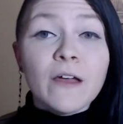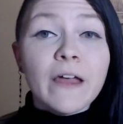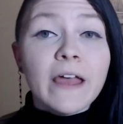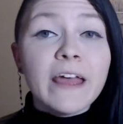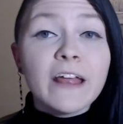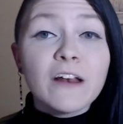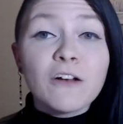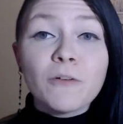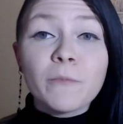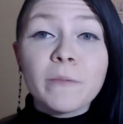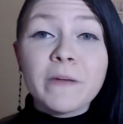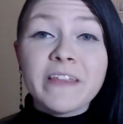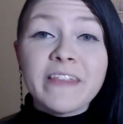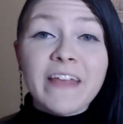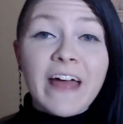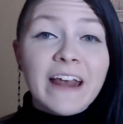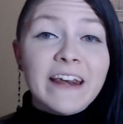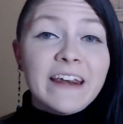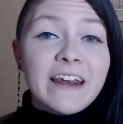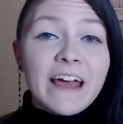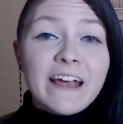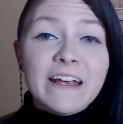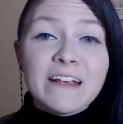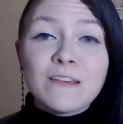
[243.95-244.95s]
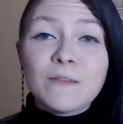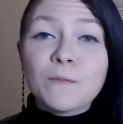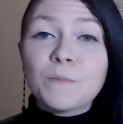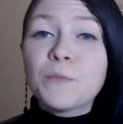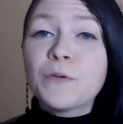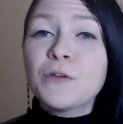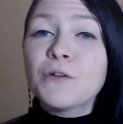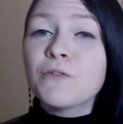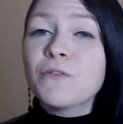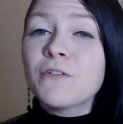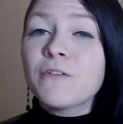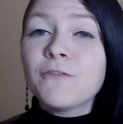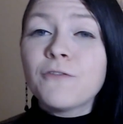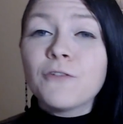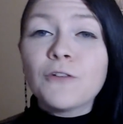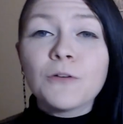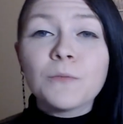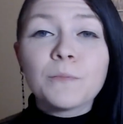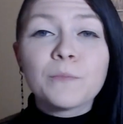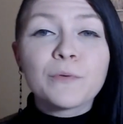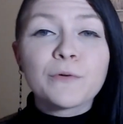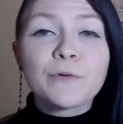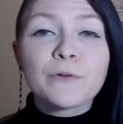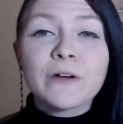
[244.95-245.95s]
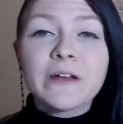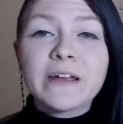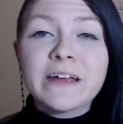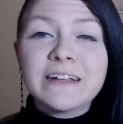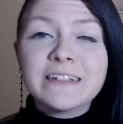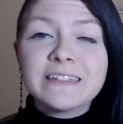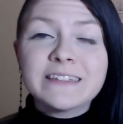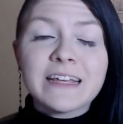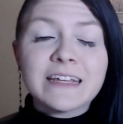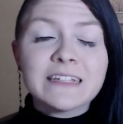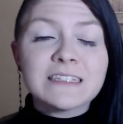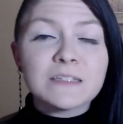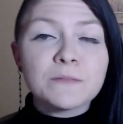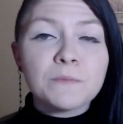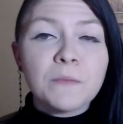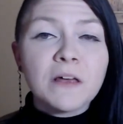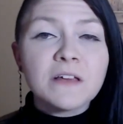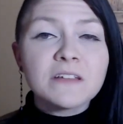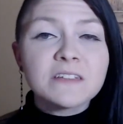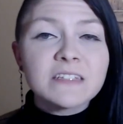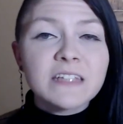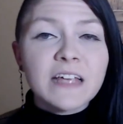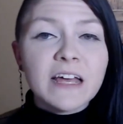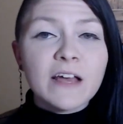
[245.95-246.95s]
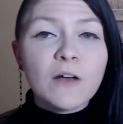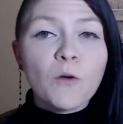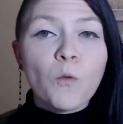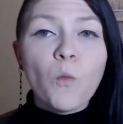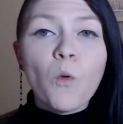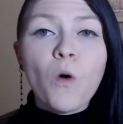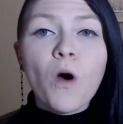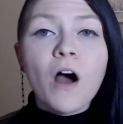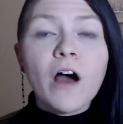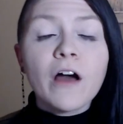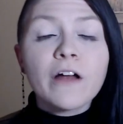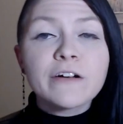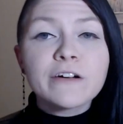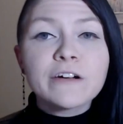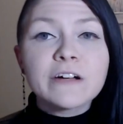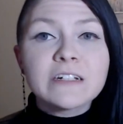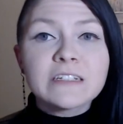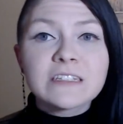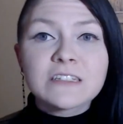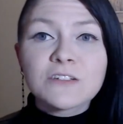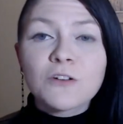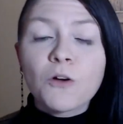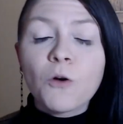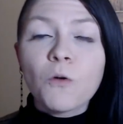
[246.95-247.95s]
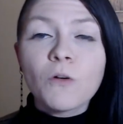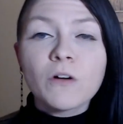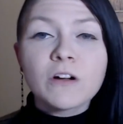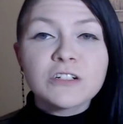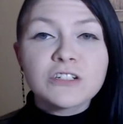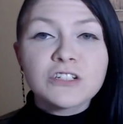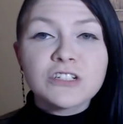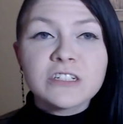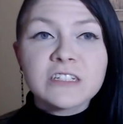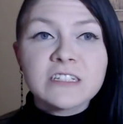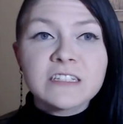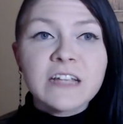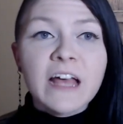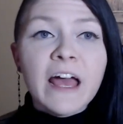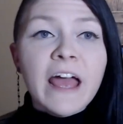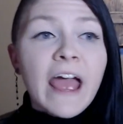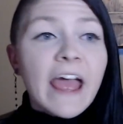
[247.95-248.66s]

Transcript: it'll be that nice, beautiful breeze that smells like water. It's gorgeous.